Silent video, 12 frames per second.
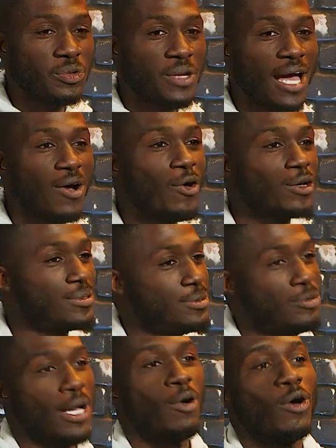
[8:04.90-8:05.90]
got
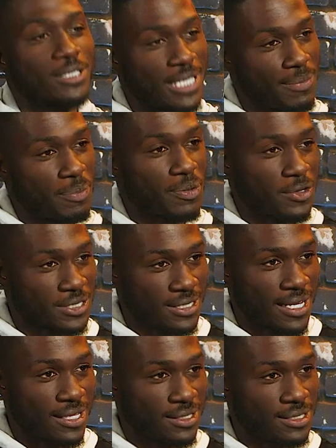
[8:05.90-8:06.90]
all type of
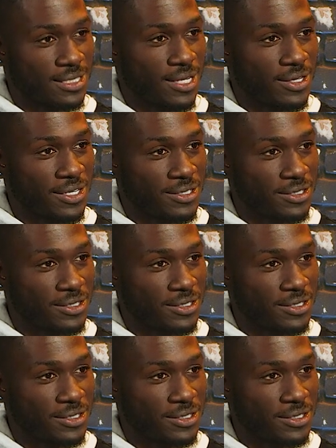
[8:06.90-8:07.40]
personalities out here in